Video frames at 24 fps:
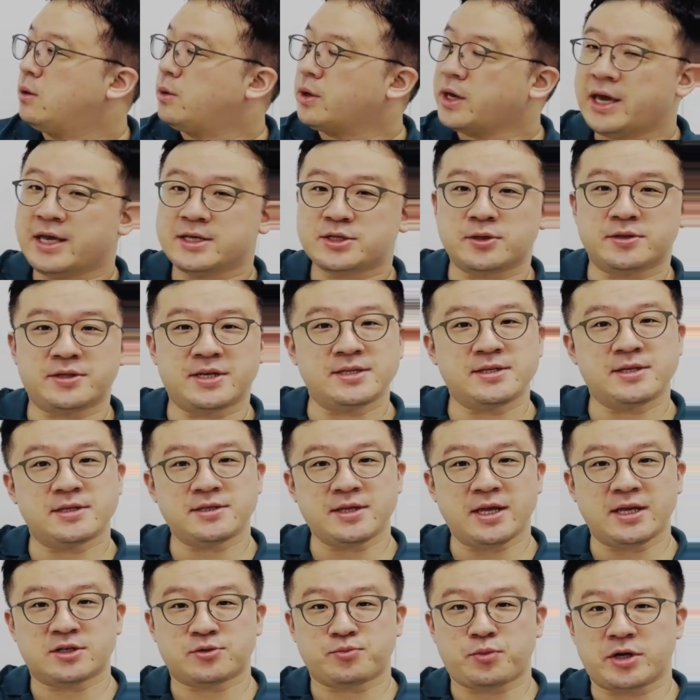Okay, so this is
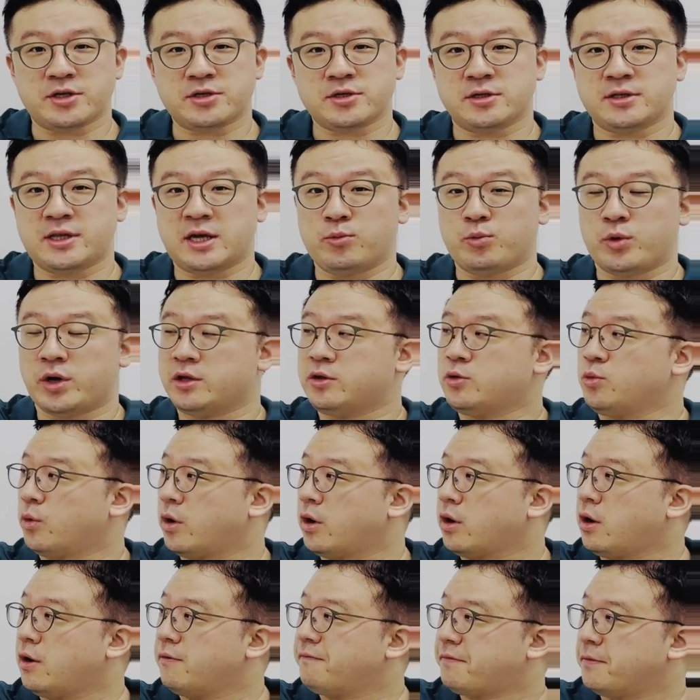the expression that we need to
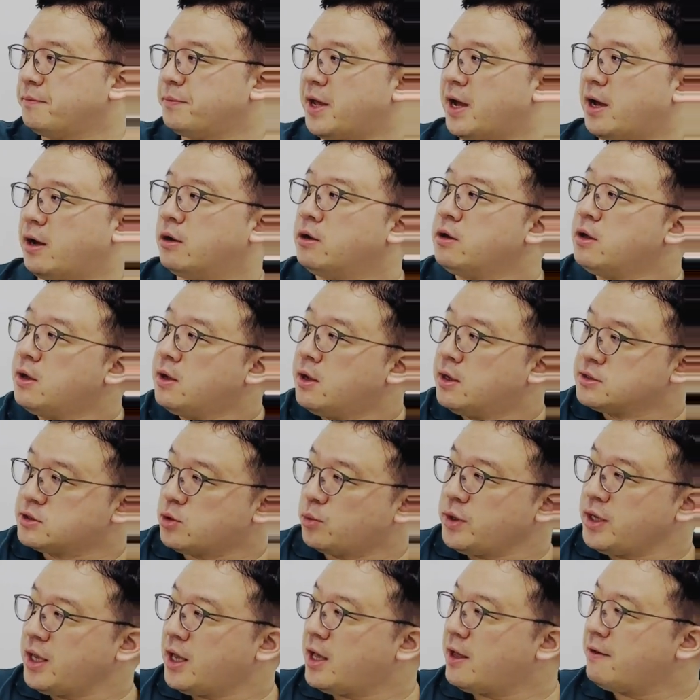work on from now. So
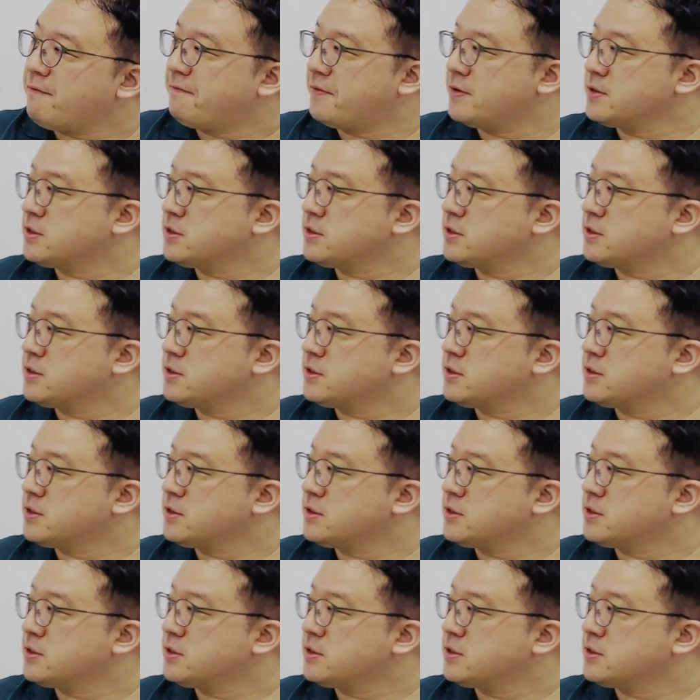we have,